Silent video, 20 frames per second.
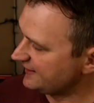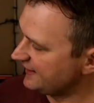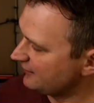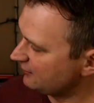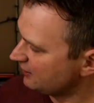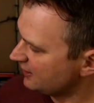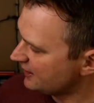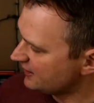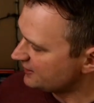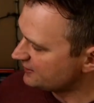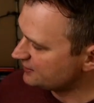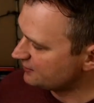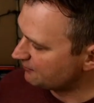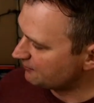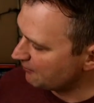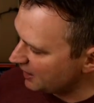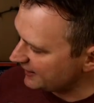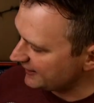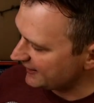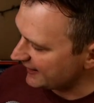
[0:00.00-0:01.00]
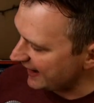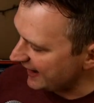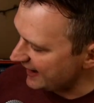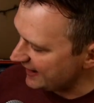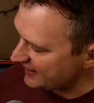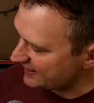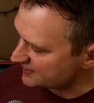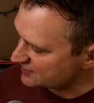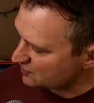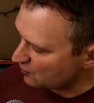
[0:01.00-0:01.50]
Now, you might
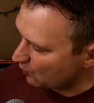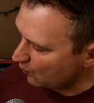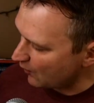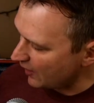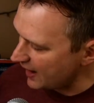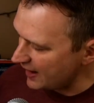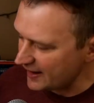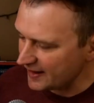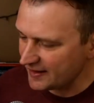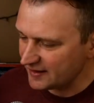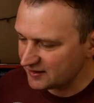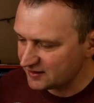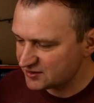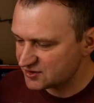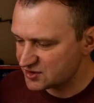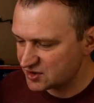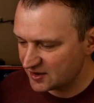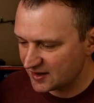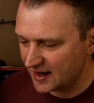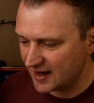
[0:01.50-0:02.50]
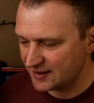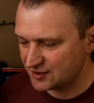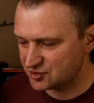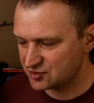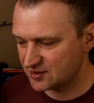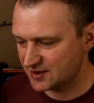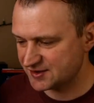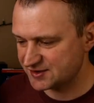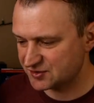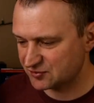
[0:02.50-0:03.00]
ask, why should I
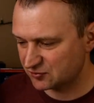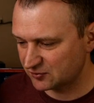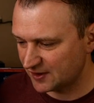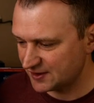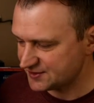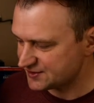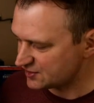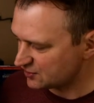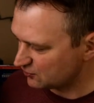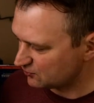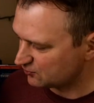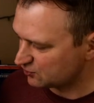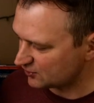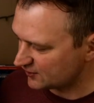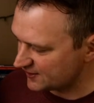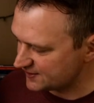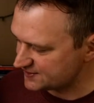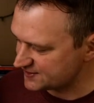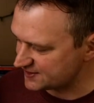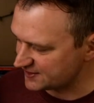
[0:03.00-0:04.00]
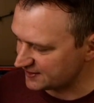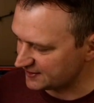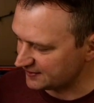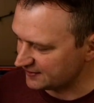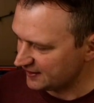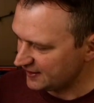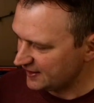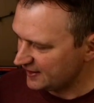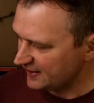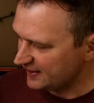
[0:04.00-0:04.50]
trust Russell Brunson